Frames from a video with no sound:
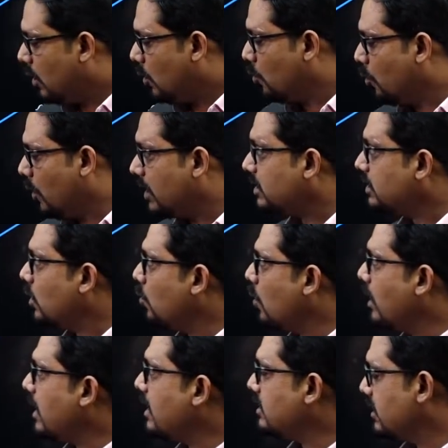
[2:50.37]
Once the
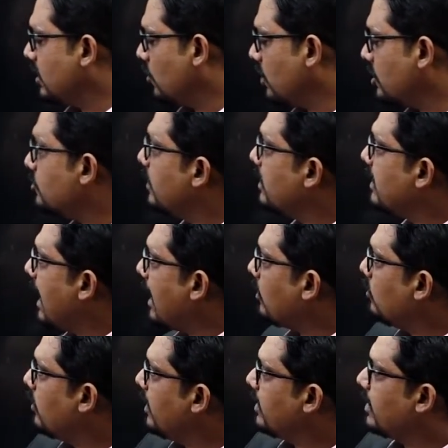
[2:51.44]
1 and 0 has been
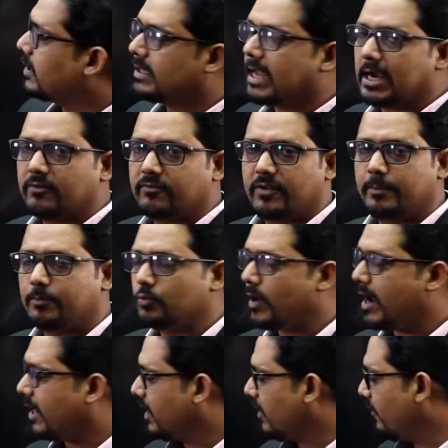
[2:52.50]
calculated, that
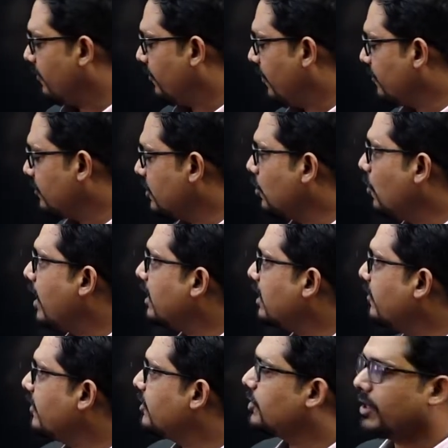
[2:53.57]
fib0
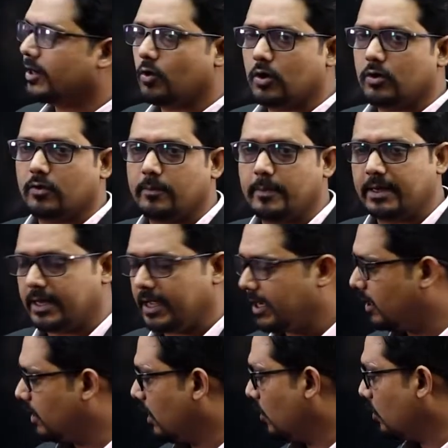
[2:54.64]
activation record will be
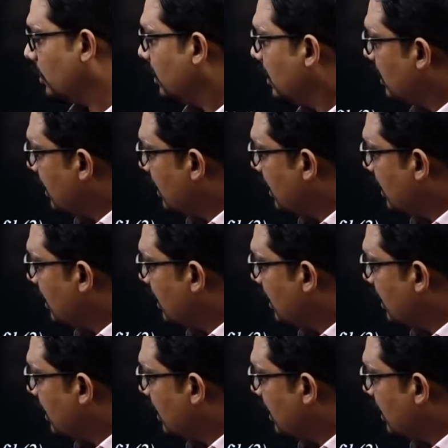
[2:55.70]
taken out,